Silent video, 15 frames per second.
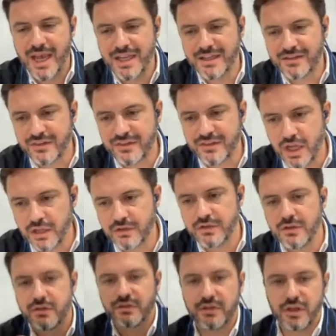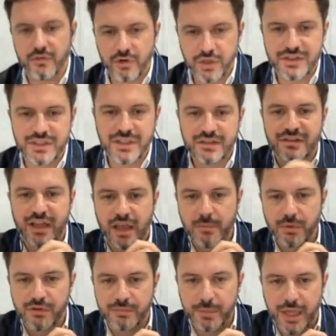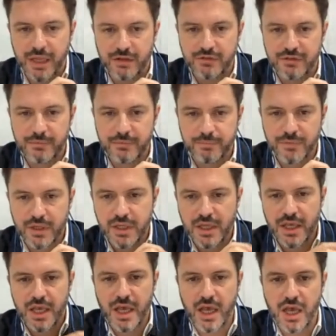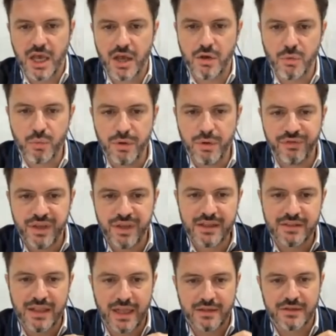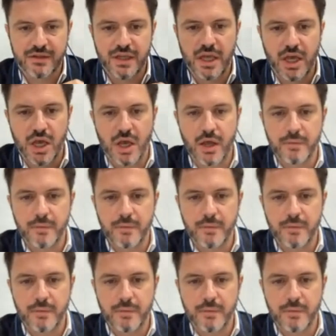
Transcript: and it's not sovereignty in cyberspace. We think that